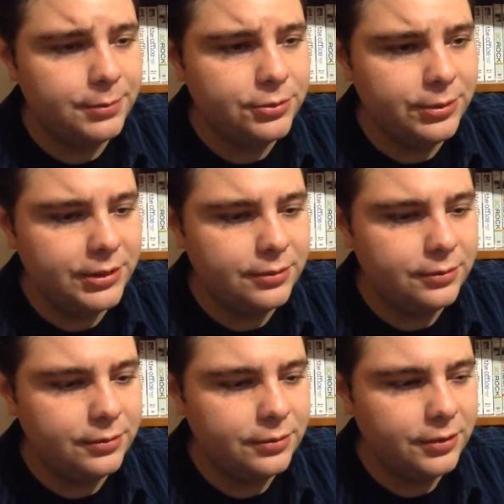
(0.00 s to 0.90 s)

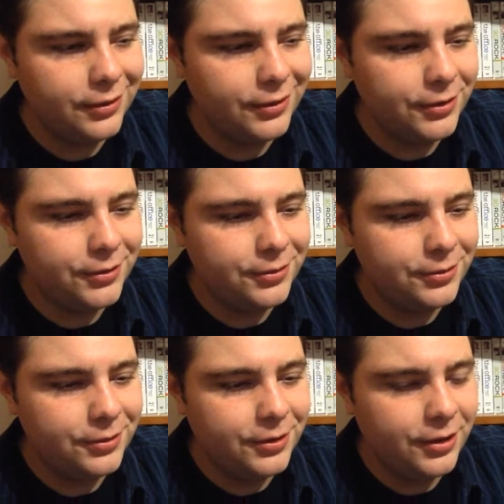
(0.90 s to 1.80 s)
between
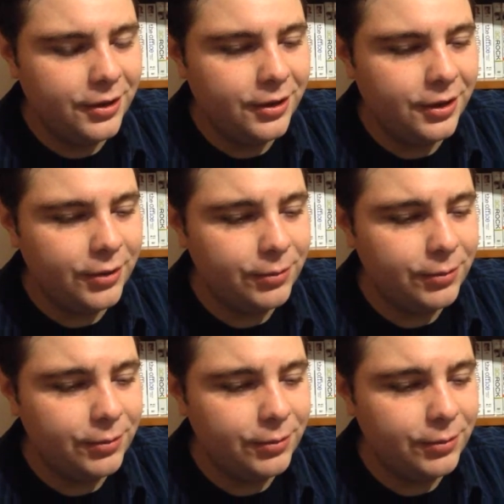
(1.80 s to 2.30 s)
uh,